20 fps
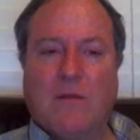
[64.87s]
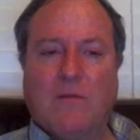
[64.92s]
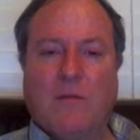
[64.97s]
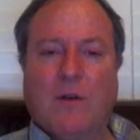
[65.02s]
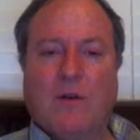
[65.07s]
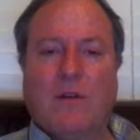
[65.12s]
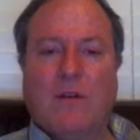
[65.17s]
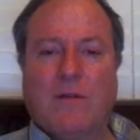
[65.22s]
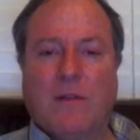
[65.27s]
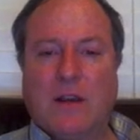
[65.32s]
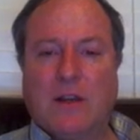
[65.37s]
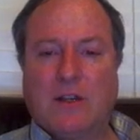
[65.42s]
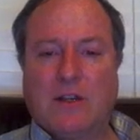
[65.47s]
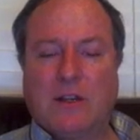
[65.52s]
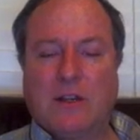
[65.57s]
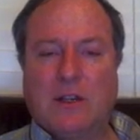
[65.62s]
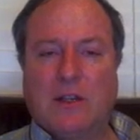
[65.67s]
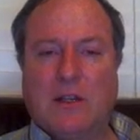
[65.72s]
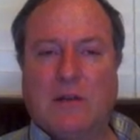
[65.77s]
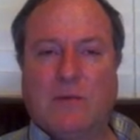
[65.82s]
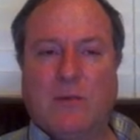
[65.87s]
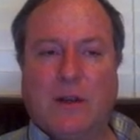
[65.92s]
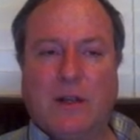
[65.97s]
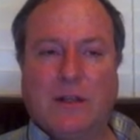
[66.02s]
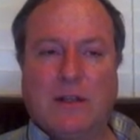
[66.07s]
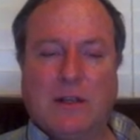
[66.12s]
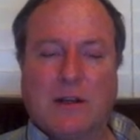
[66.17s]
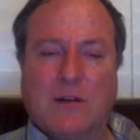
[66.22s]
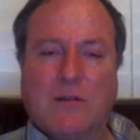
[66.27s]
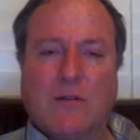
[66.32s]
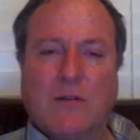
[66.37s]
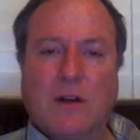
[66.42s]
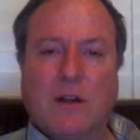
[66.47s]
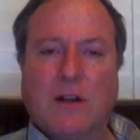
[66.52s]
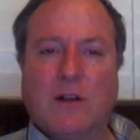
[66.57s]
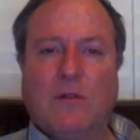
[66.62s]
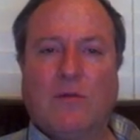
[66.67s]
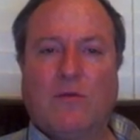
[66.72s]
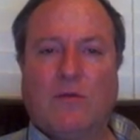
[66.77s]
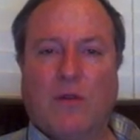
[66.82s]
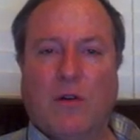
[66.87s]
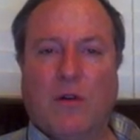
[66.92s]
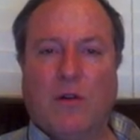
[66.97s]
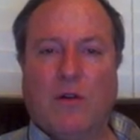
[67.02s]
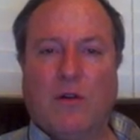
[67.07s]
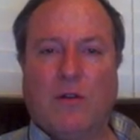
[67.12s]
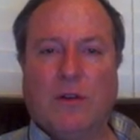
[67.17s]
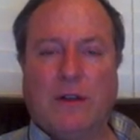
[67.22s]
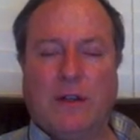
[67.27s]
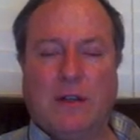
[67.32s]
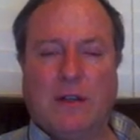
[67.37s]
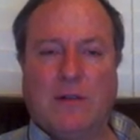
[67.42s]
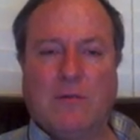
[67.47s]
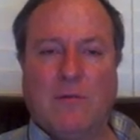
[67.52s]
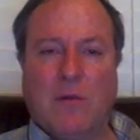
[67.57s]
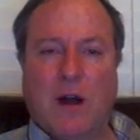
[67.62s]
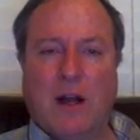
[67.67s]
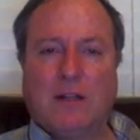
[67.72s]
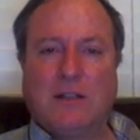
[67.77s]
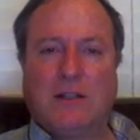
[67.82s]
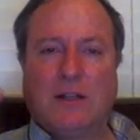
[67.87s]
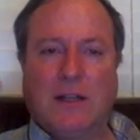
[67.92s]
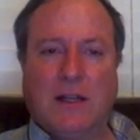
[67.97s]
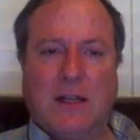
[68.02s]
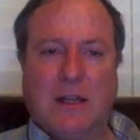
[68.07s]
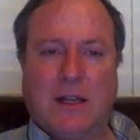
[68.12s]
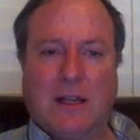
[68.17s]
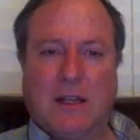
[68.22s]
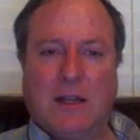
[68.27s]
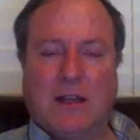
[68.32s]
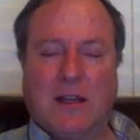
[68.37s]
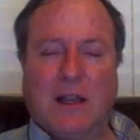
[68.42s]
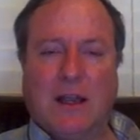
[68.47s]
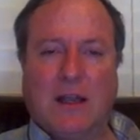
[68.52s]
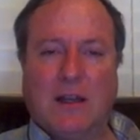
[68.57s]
Motivation plays a critical role in modulating and,